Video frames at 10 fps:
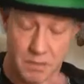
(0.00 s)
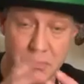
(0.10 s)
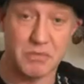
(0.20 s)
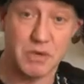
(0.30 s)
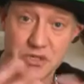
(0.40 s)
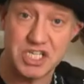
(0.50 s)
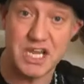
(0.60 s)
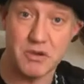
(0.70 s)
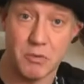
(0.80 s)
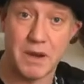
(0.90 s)
we'll share
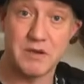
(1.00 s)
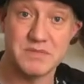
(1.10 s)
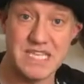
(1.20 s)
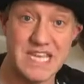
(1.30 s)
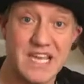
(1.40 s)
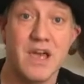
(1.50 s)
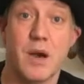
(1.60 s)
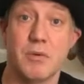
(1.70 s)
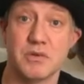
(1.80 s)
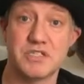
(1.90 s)
your poems here.
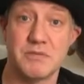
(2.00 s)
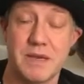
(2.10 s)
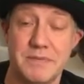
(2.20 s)
We'll also maybe